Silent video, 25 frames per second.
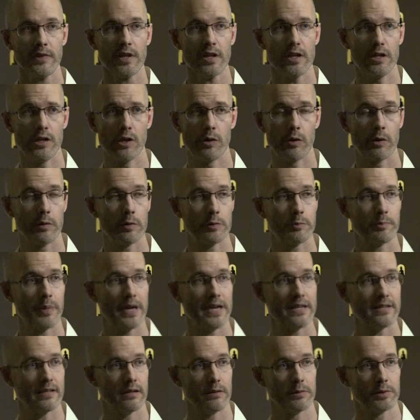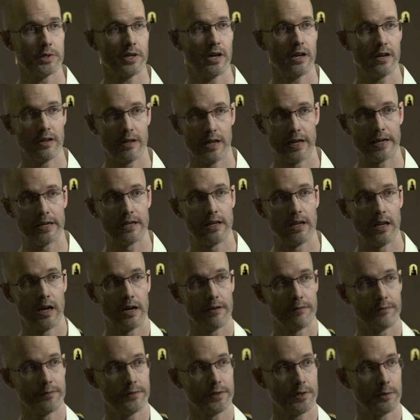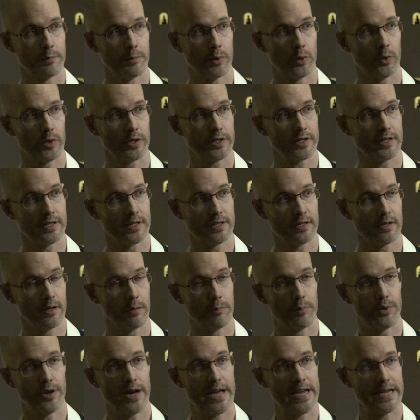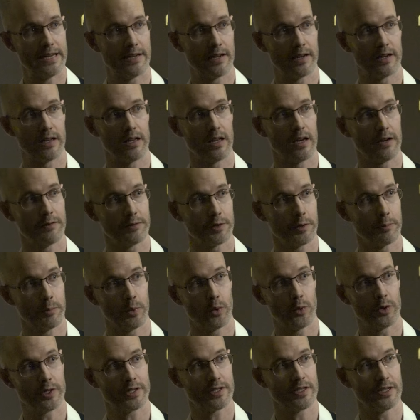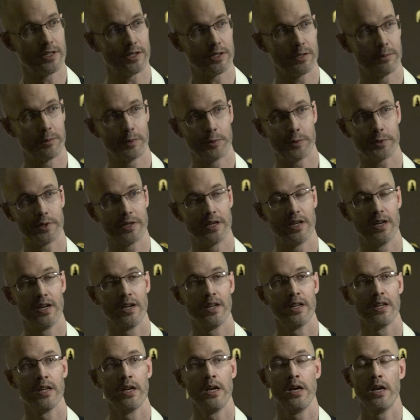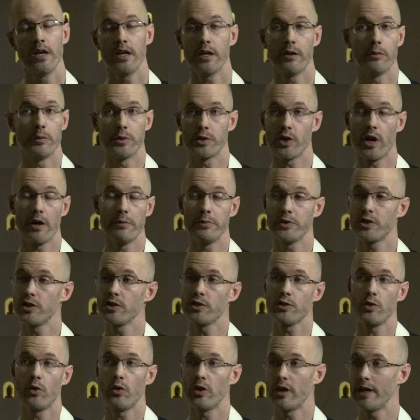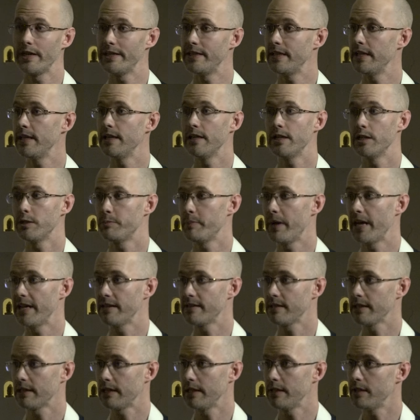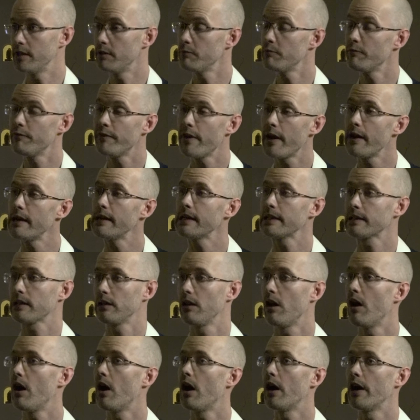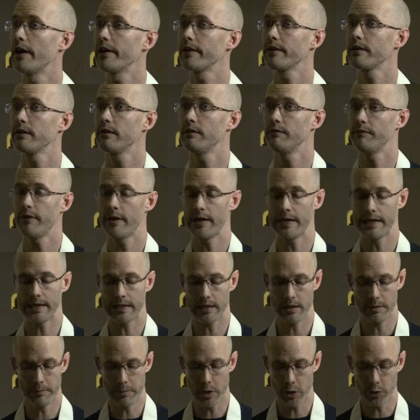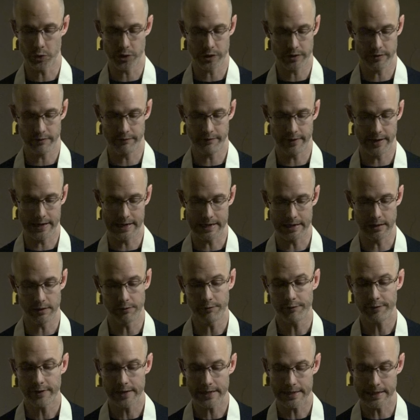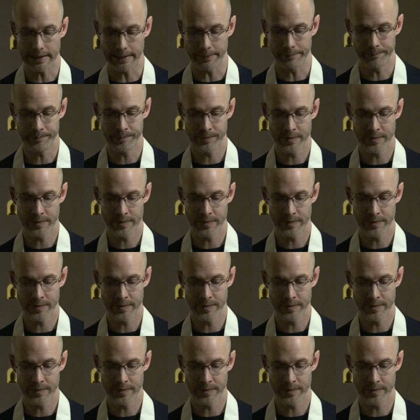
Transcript: you know, I was basically, I was kind of like a life support system, a brain on a life support system. I wasn't, you know, was, I was just all ideas basically, that very little heart, very little emotion and very little feeling.